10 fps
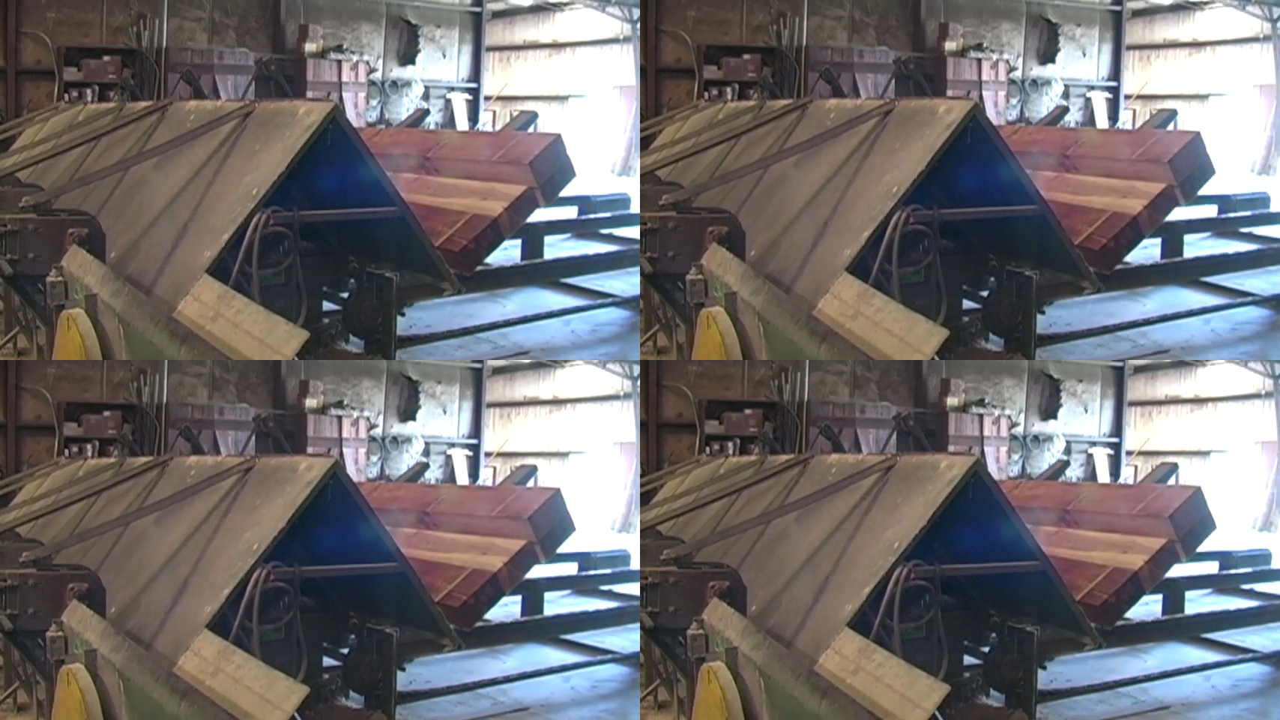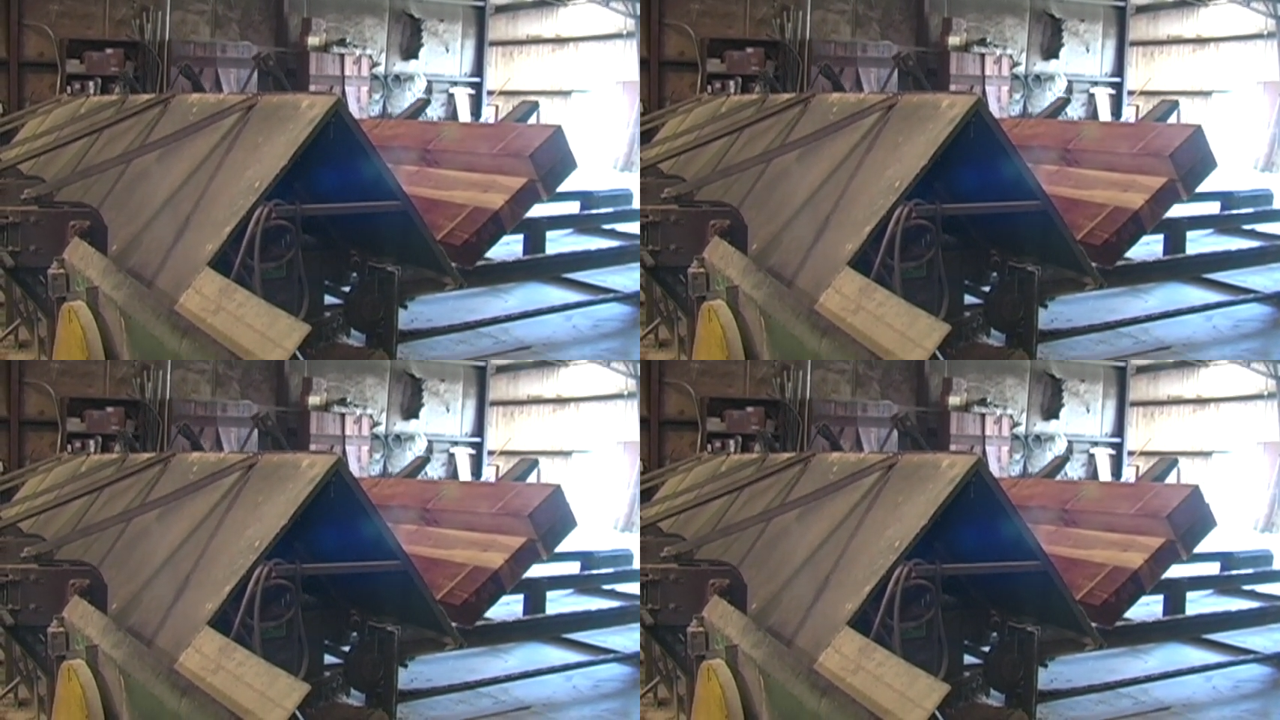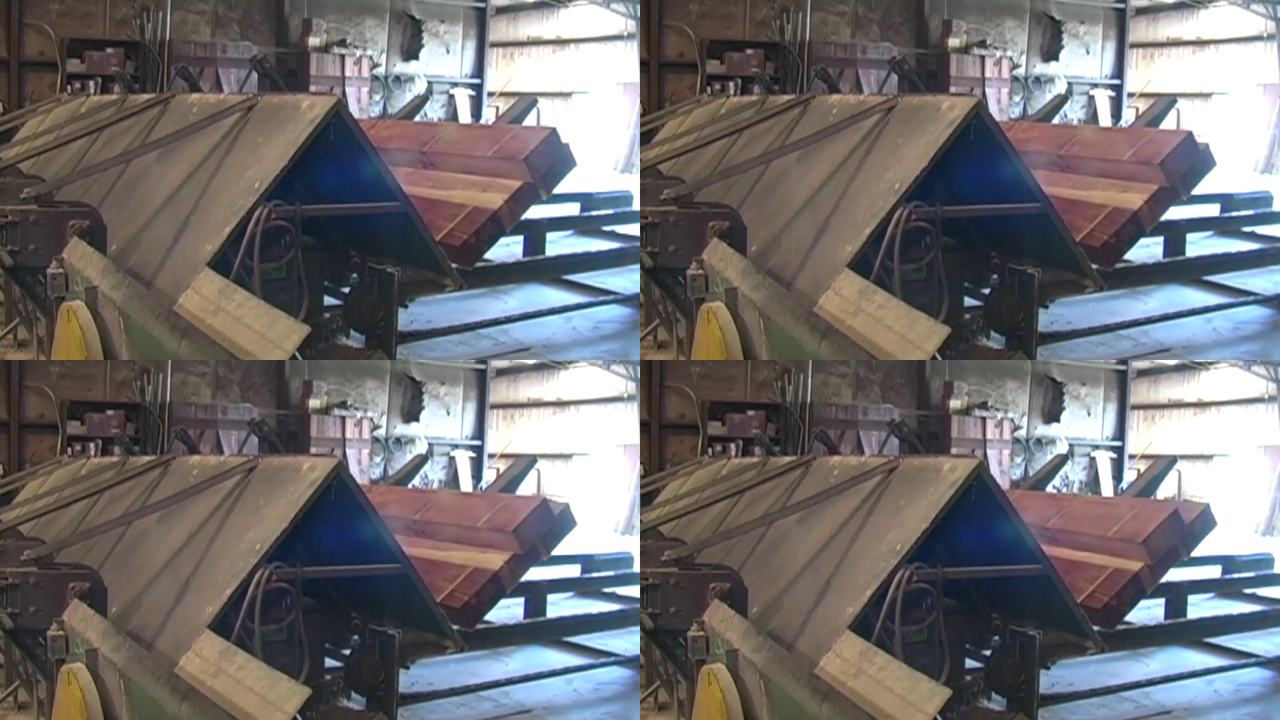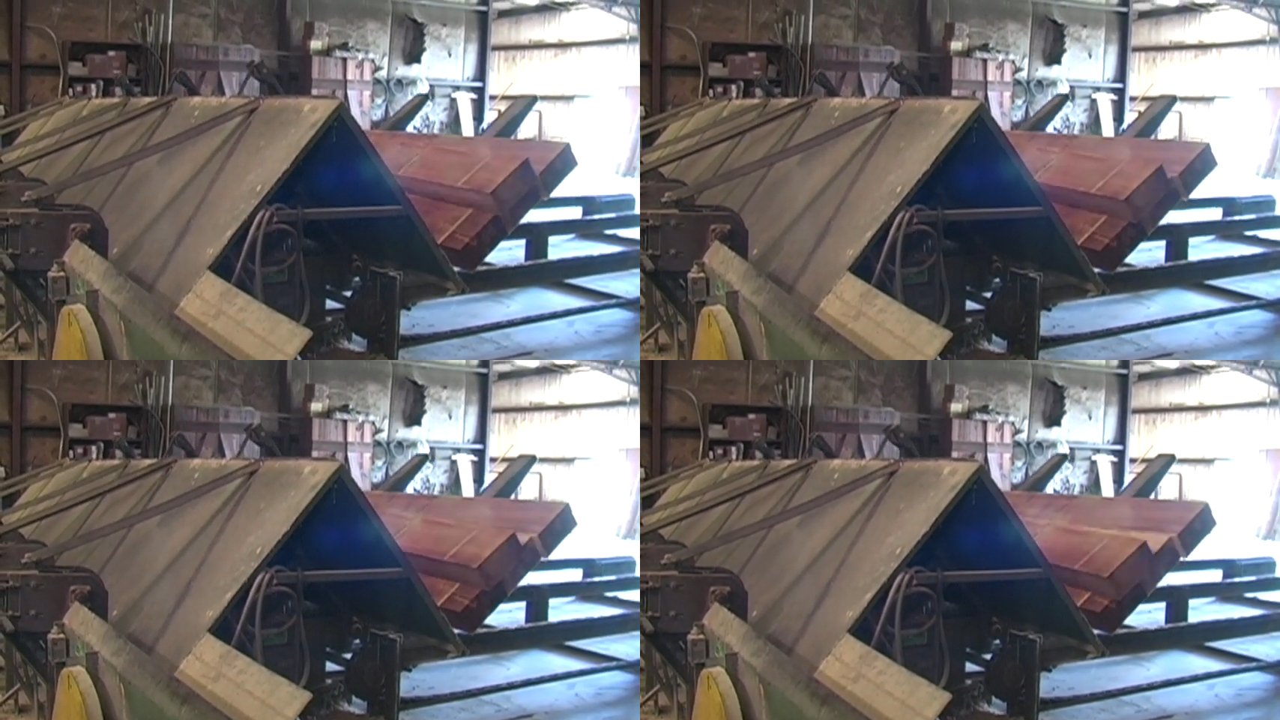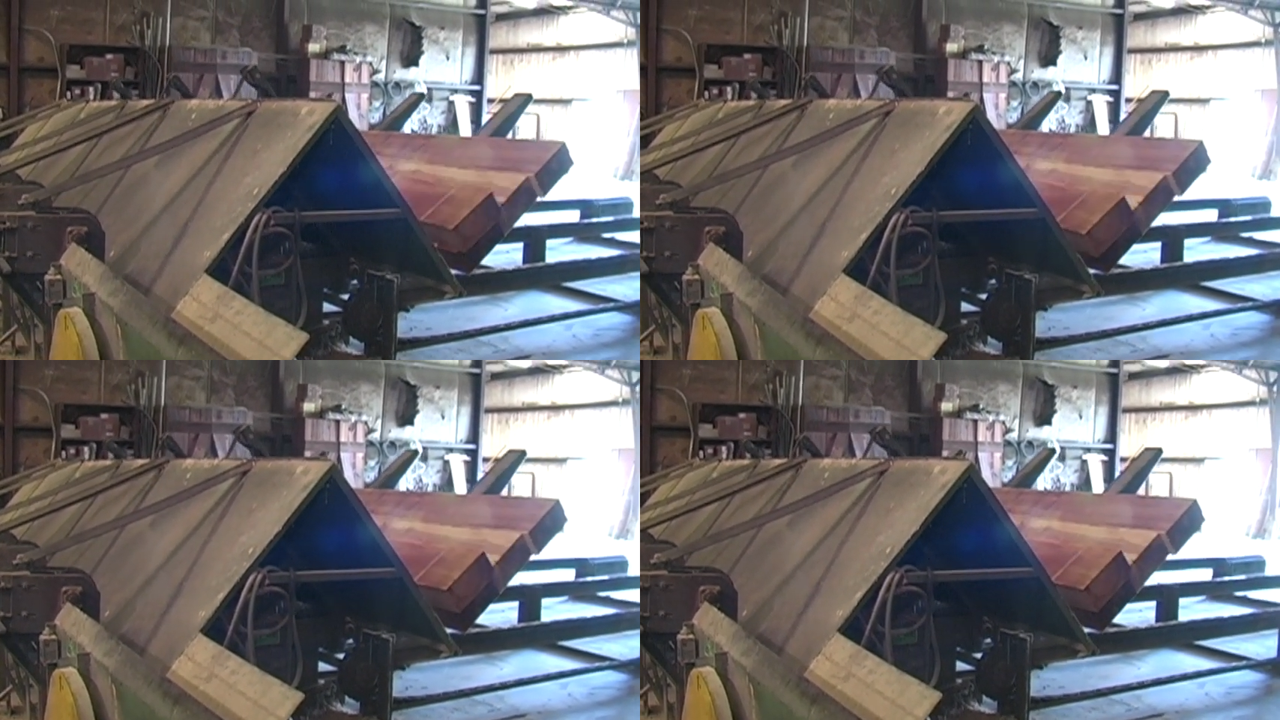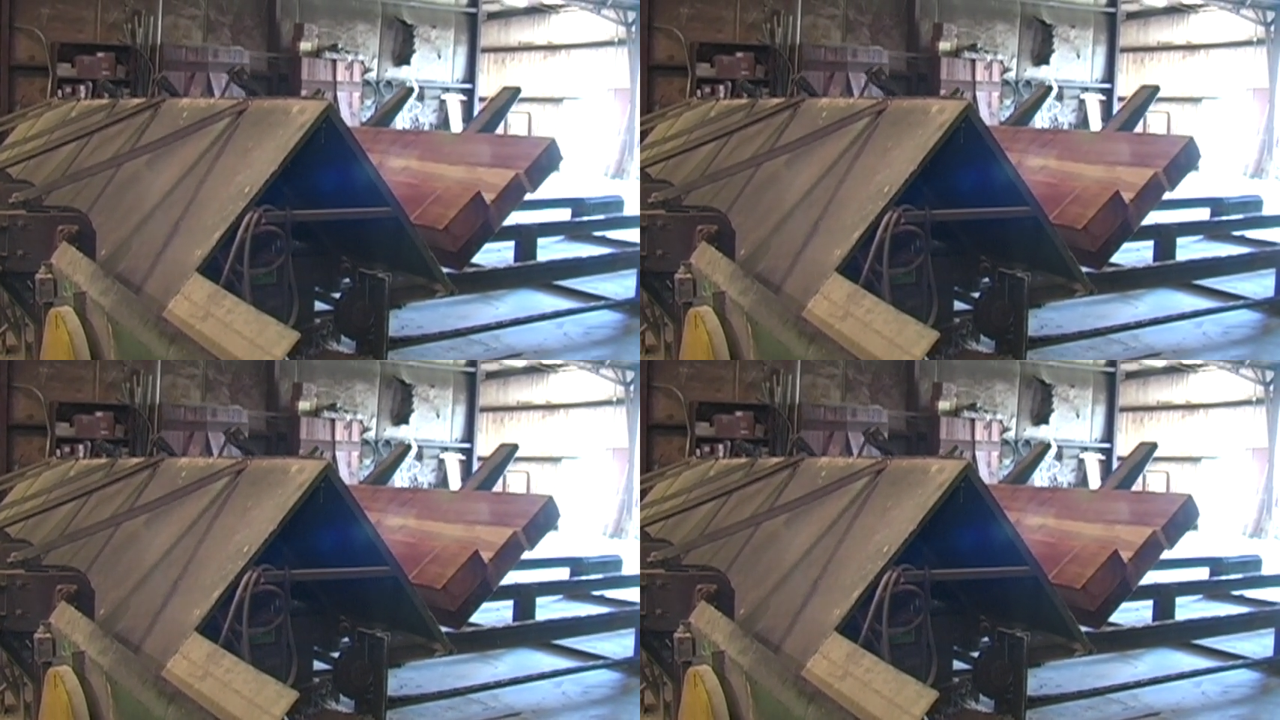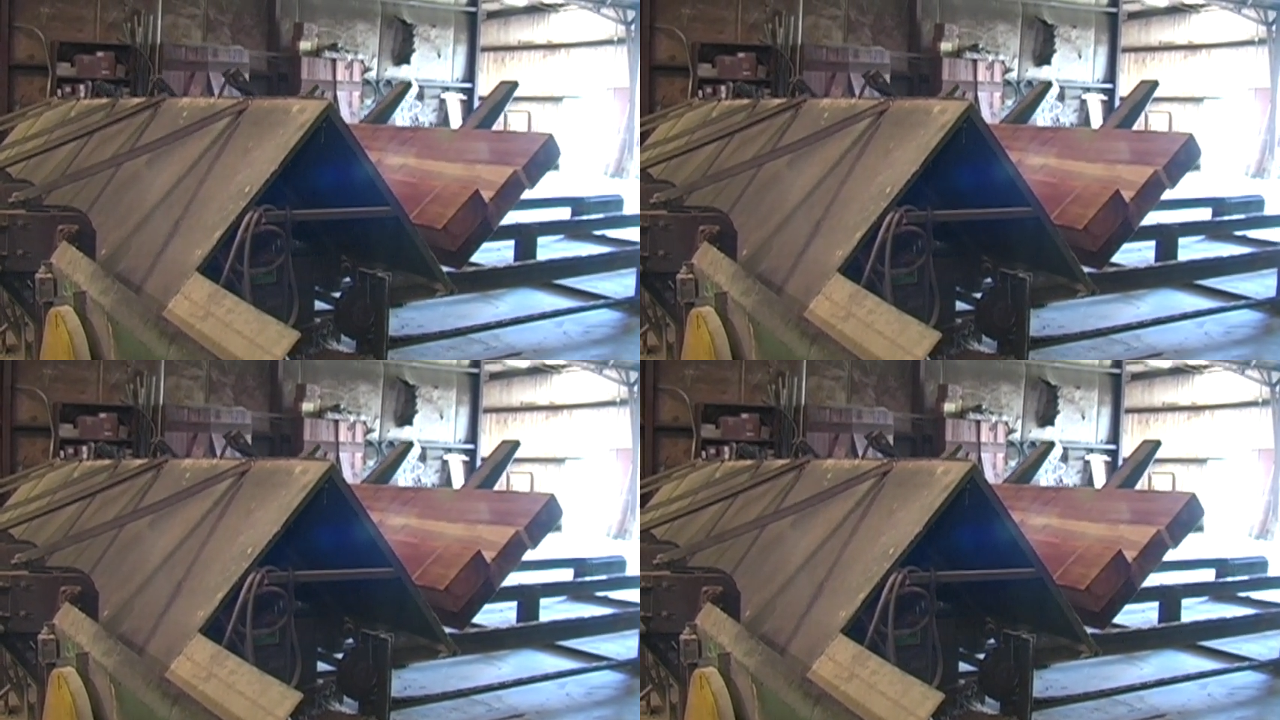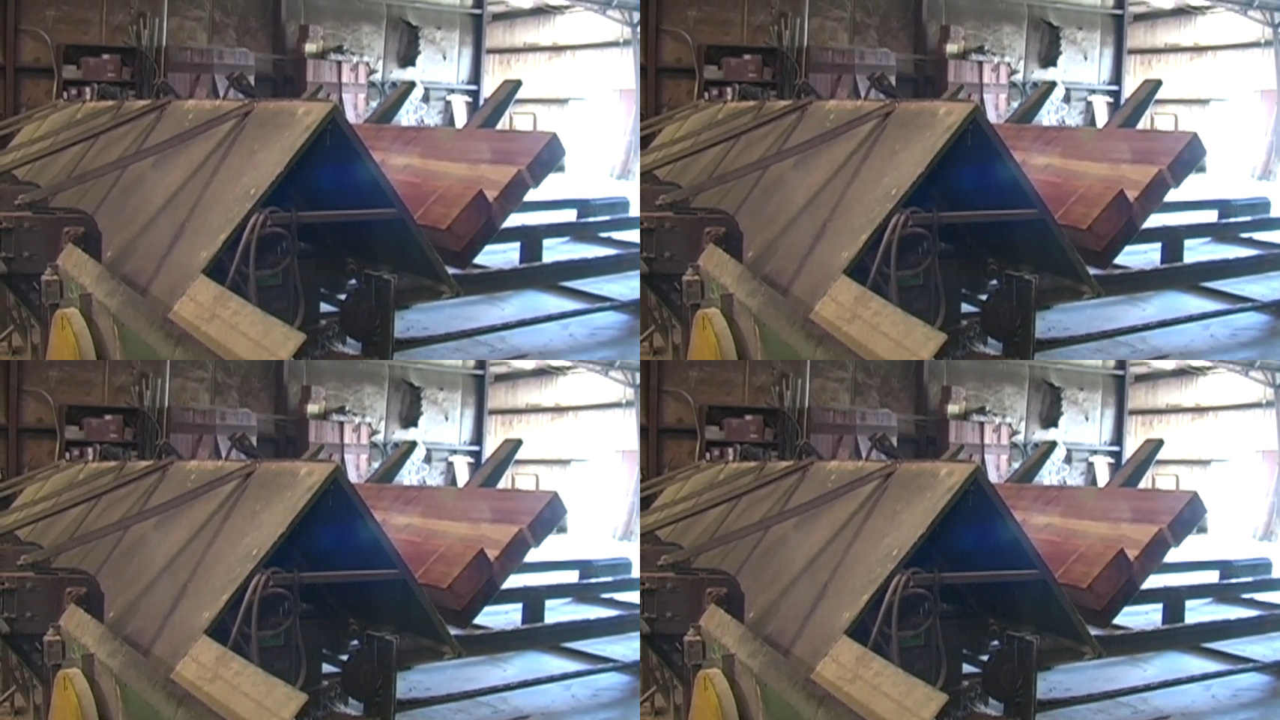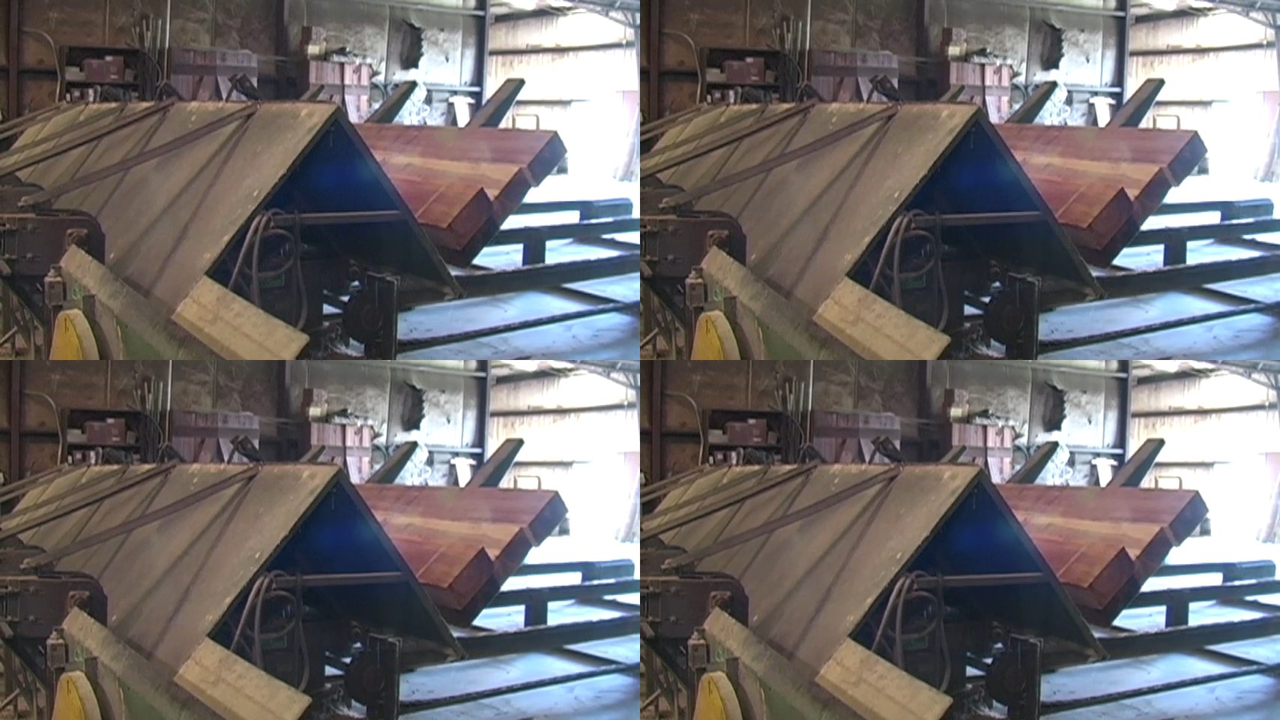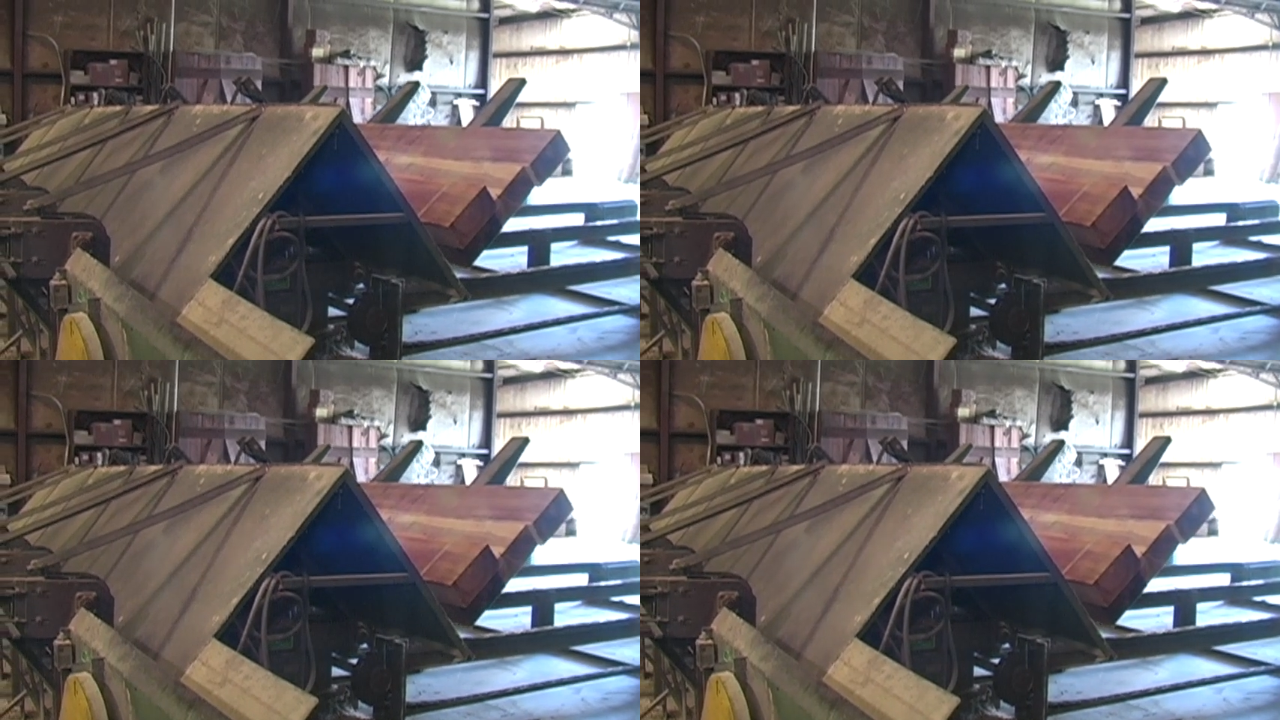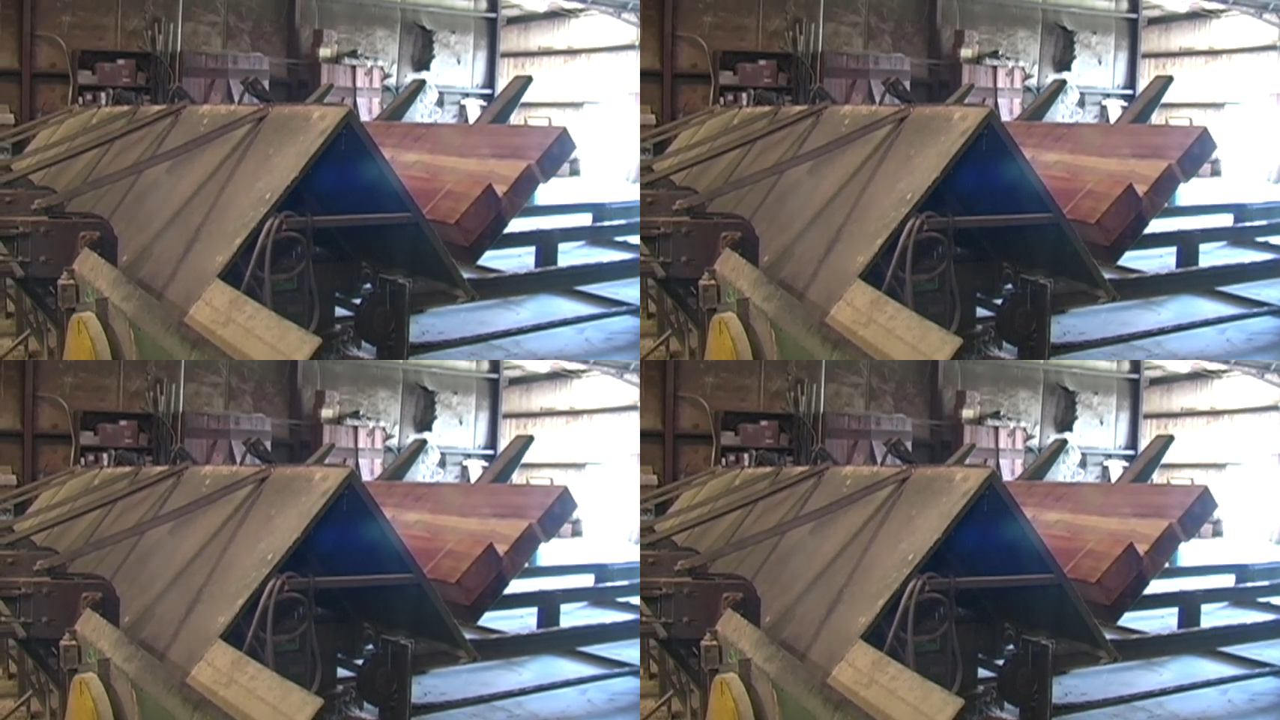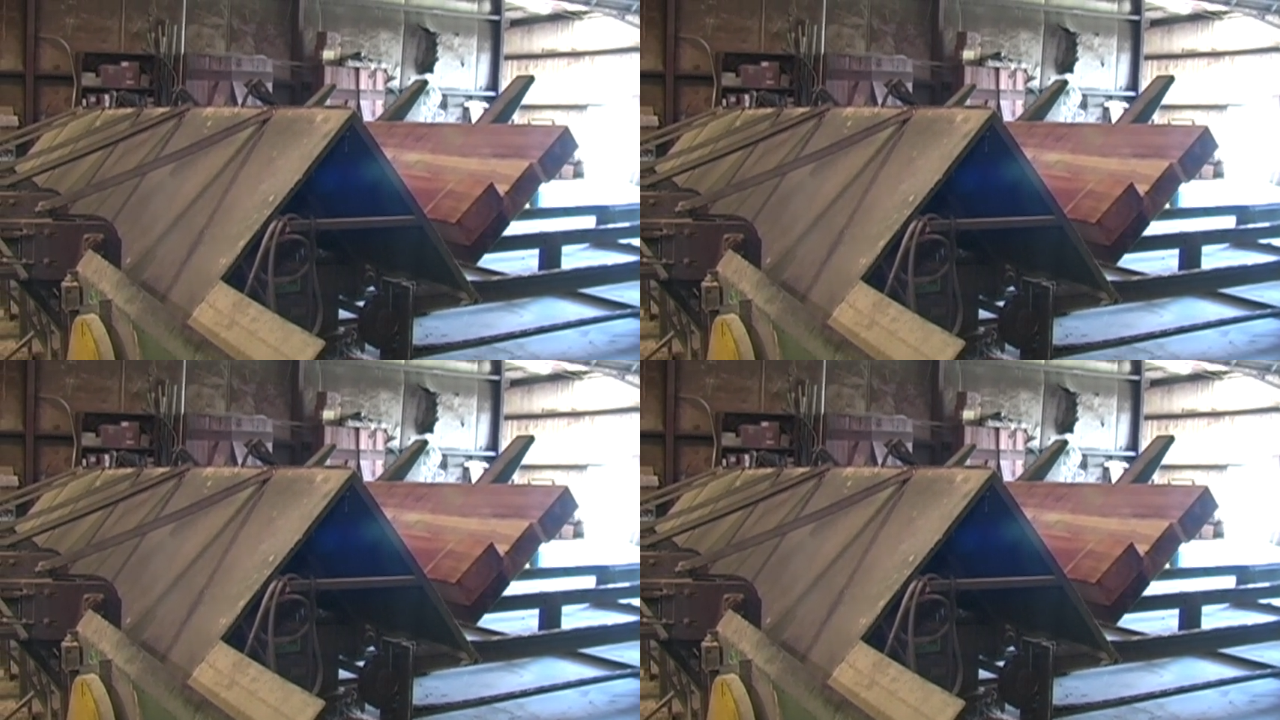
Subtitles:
(no speaker visible)